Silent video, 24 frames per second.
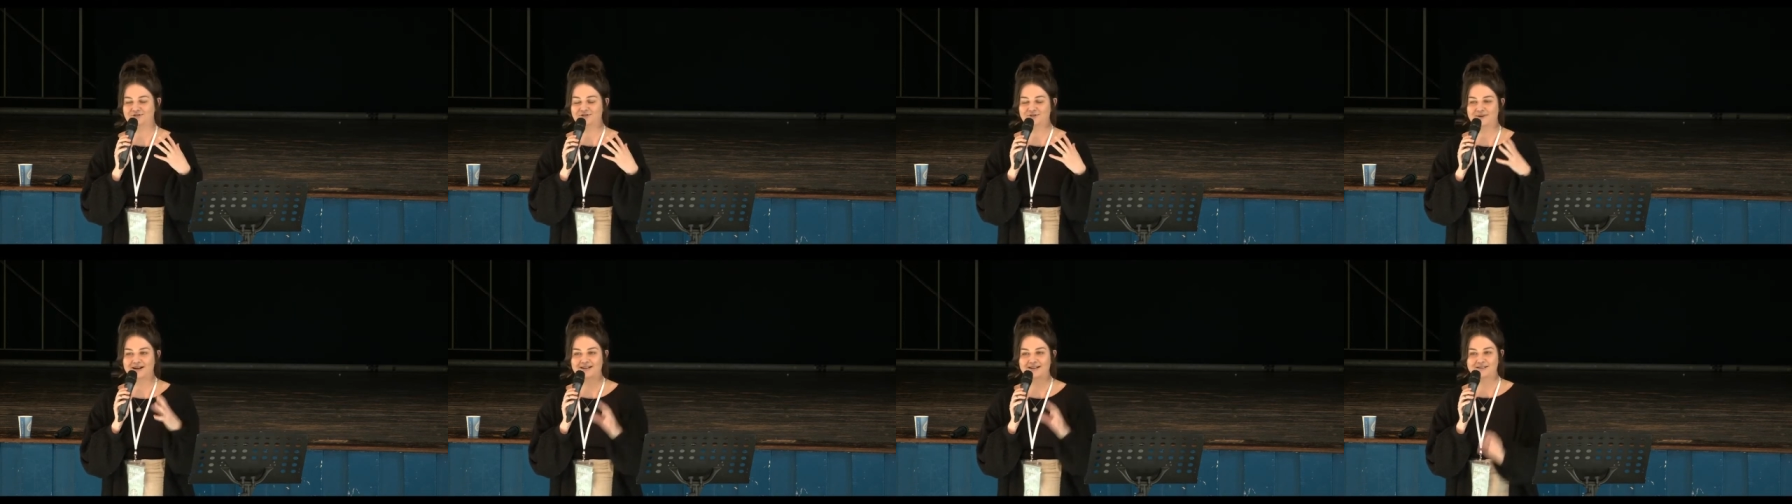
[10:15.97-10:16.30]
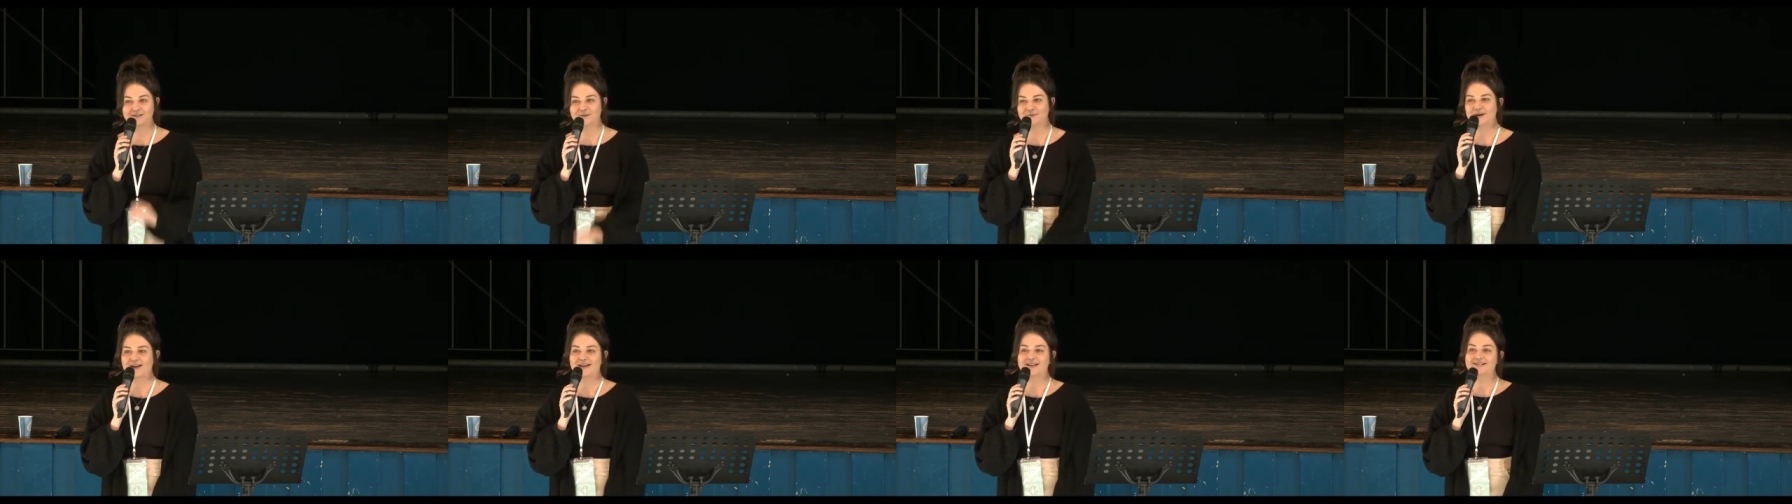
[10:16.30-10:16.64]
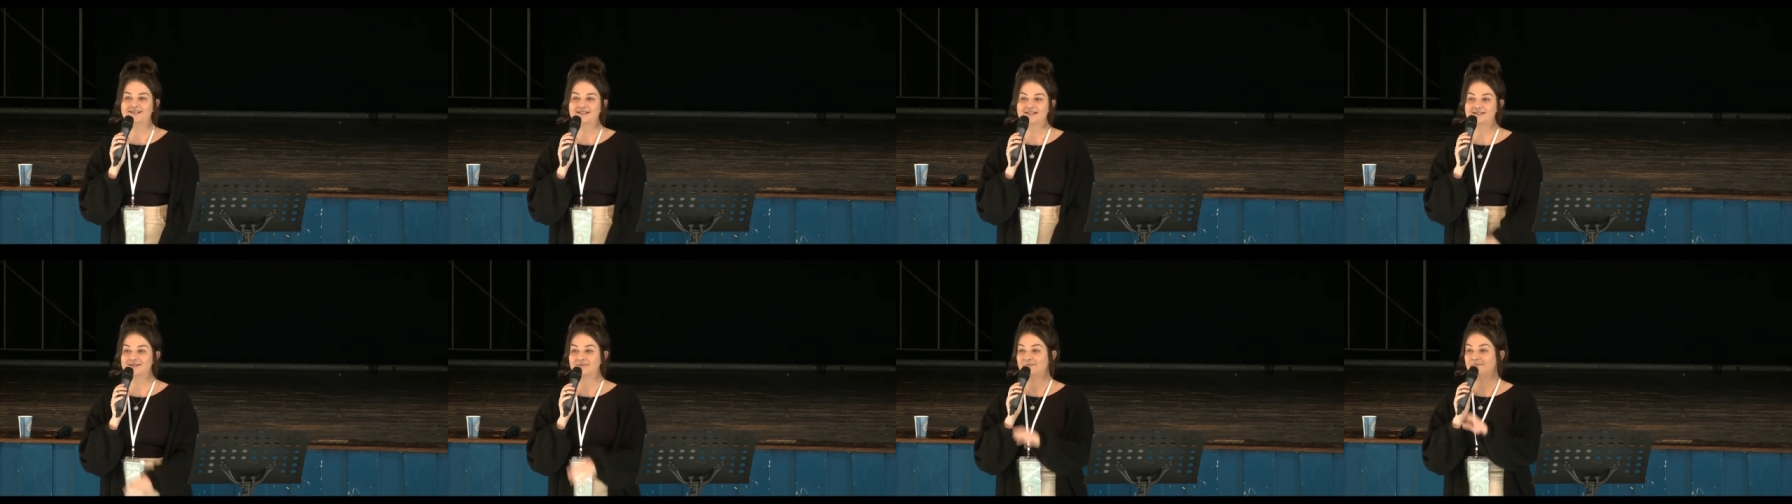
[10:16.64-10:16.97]
dramatic way
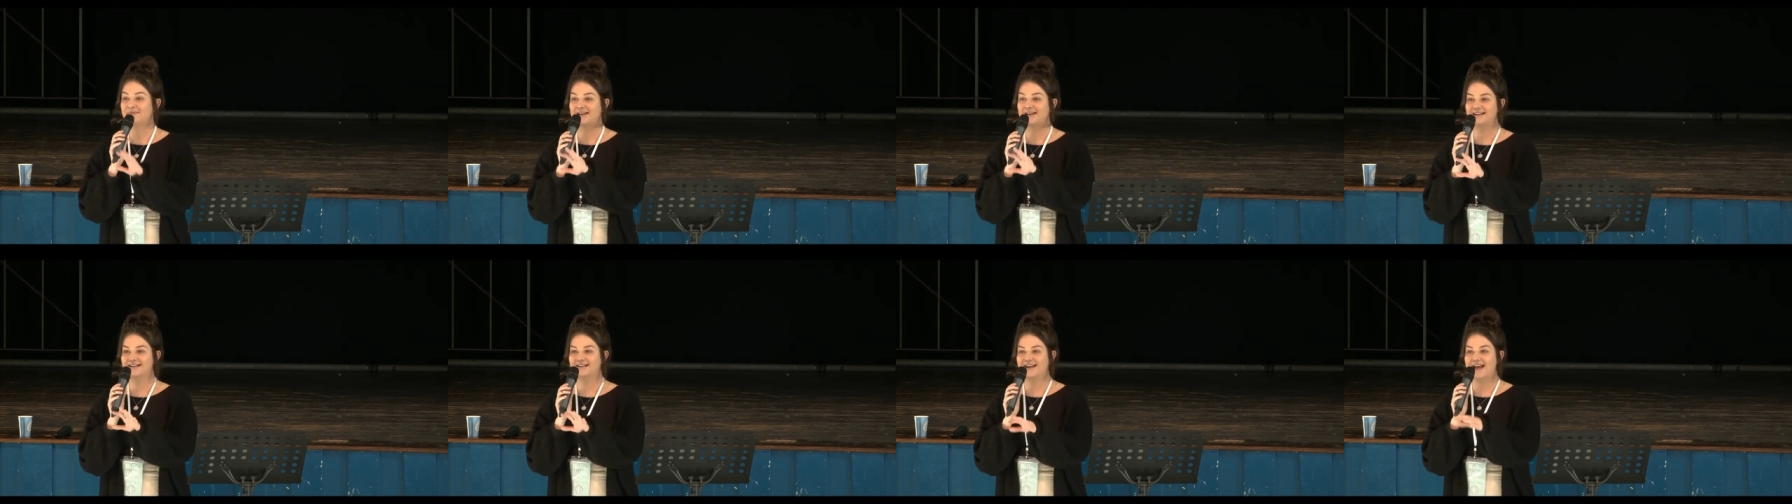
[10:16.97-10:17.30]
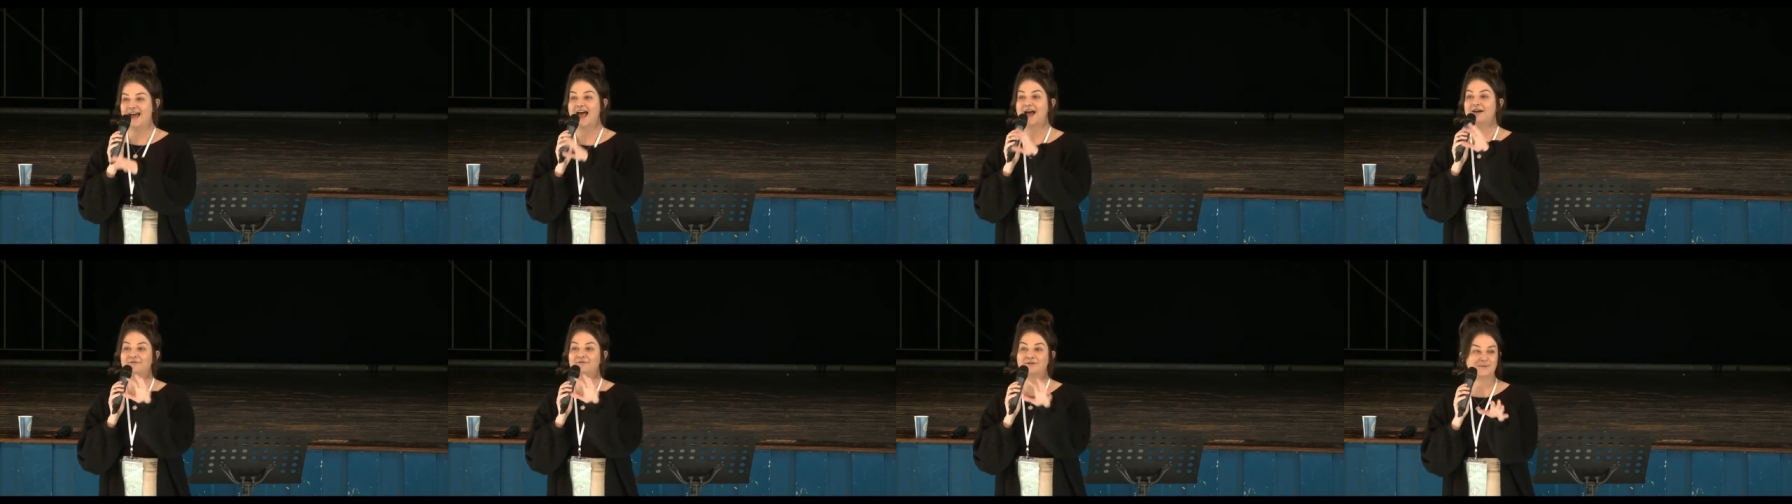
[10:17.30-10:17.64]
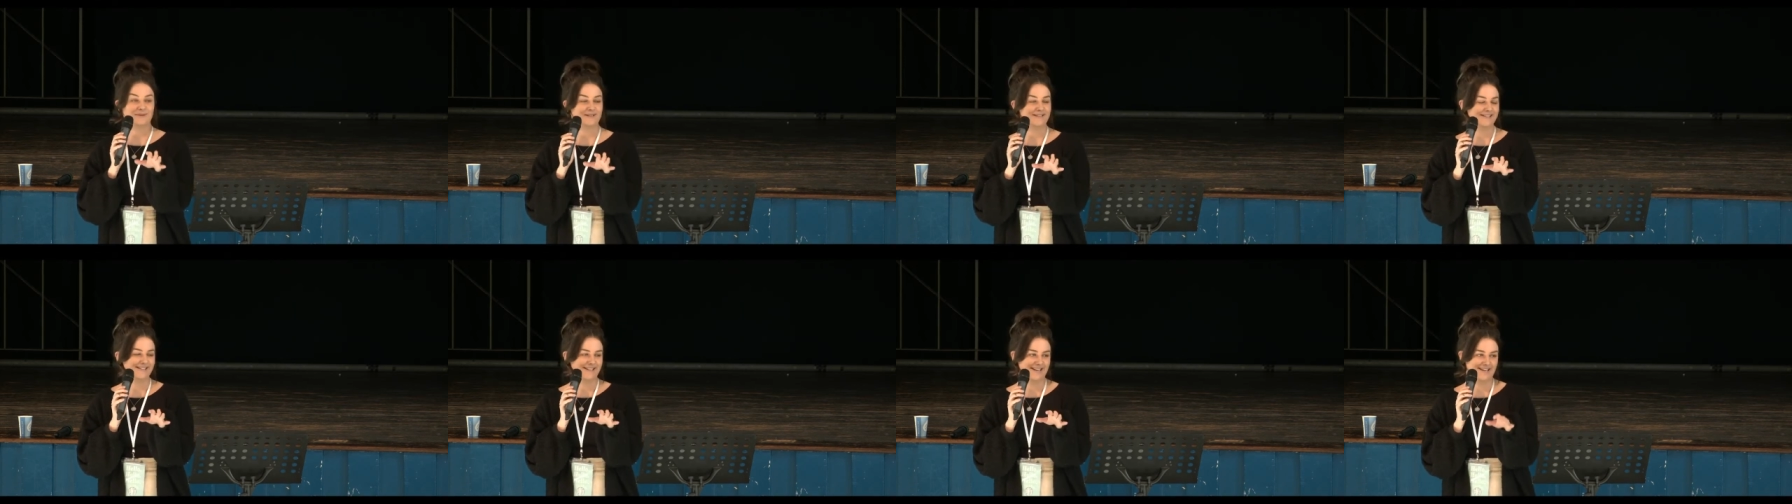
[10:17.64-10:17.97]
doesn't mean
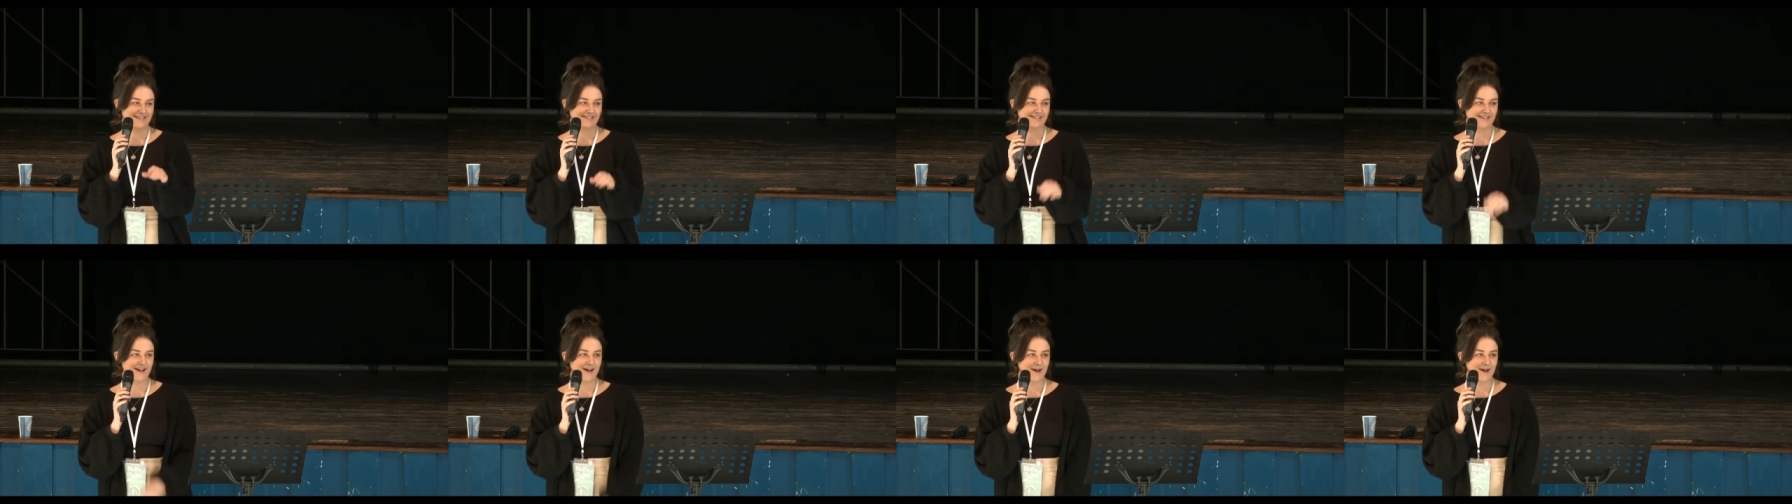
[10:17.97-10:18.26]
everyone's is.